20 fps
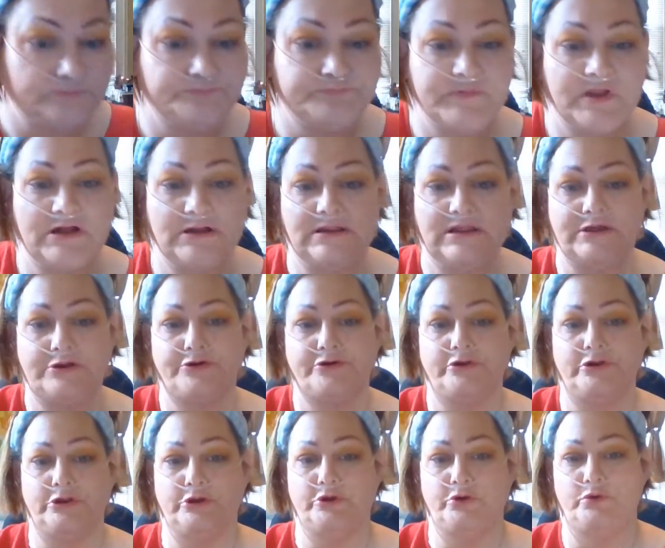glitter
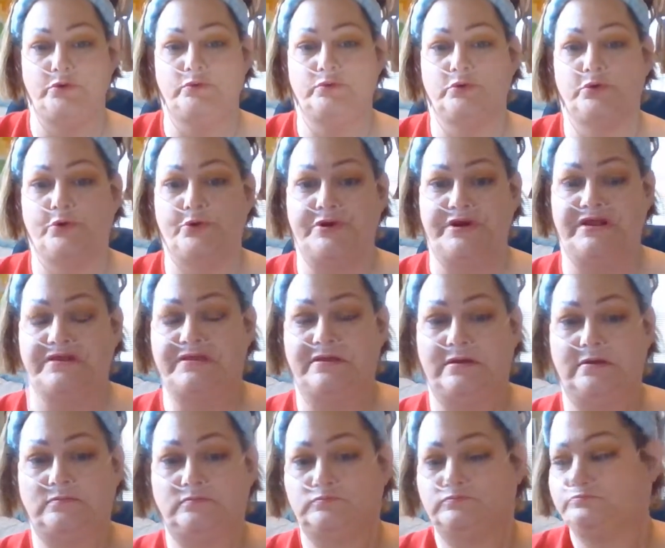glue or anything,
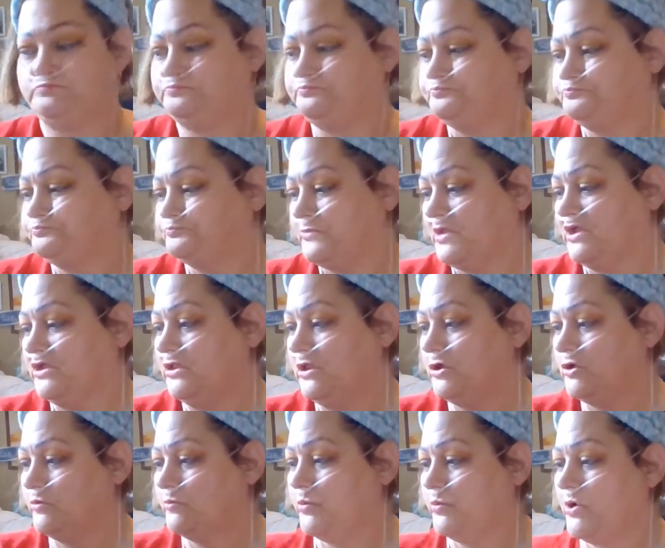glitter
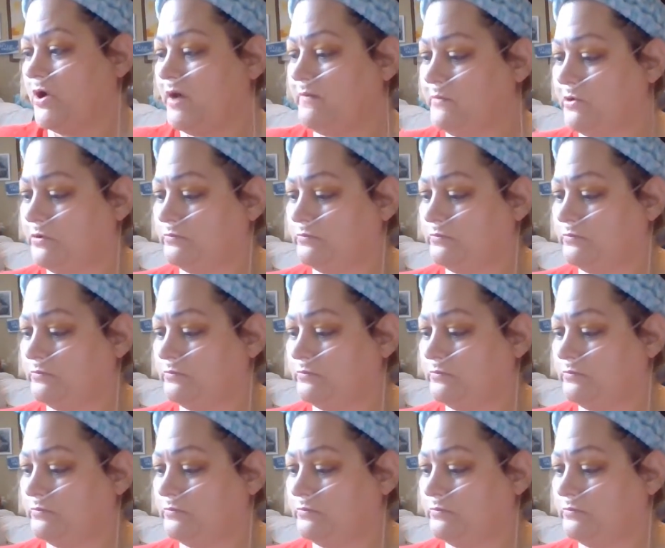primer.